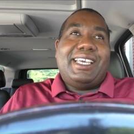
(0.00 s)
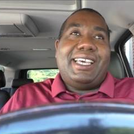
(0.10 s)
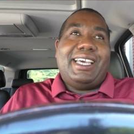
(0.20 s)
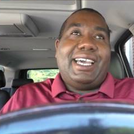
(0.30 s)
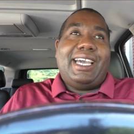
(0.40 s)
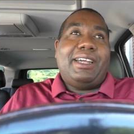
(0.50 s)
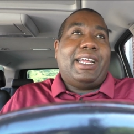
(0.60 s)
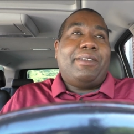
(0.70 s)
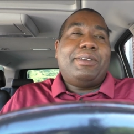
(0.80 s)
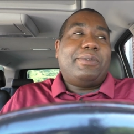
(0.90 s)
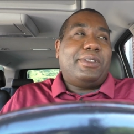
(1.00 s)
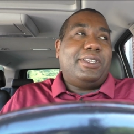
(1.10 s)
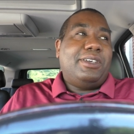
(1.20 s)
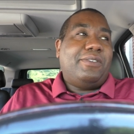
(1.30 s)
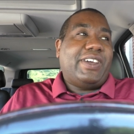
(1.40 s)
I, I, don't
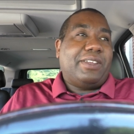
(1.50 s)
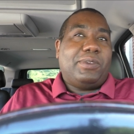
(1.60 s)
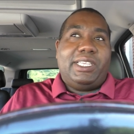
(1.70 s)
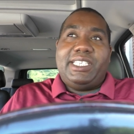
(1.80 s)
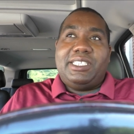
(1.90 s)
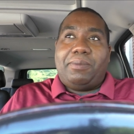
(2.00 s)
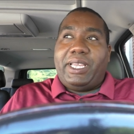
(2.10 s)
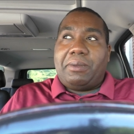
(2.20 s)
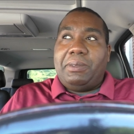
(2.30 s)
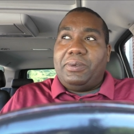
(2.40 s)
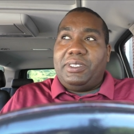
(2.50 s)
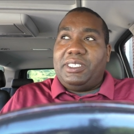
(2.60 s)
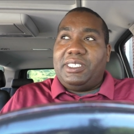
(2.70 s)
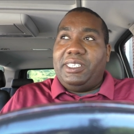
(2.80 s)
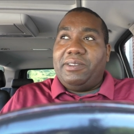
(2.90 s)
even know if I can relate to the black people in
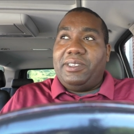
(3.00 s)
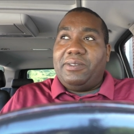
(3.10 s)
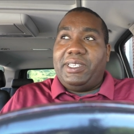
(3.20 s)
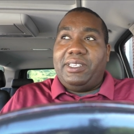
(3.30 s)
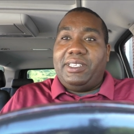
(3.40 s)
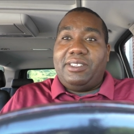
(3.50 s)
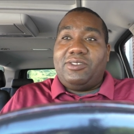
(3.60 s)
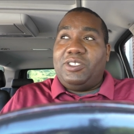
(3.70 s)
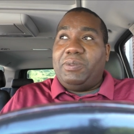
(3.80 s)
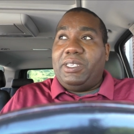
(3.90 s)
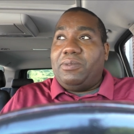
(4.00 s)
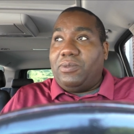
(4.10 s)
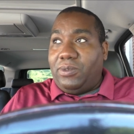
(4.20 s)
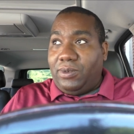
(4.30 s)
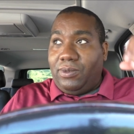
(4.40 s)
this scenario right here. They're just
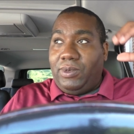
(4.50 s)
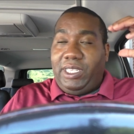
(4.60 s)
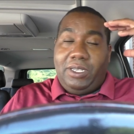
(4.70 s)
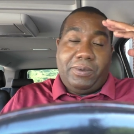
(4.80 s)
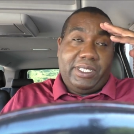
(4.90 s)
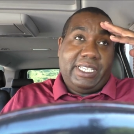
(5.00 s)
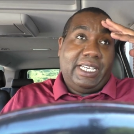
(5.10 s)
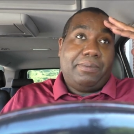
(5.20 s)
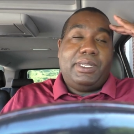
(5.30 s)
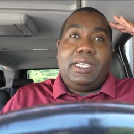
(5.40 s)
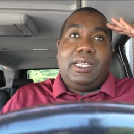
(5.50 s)
being really over the top.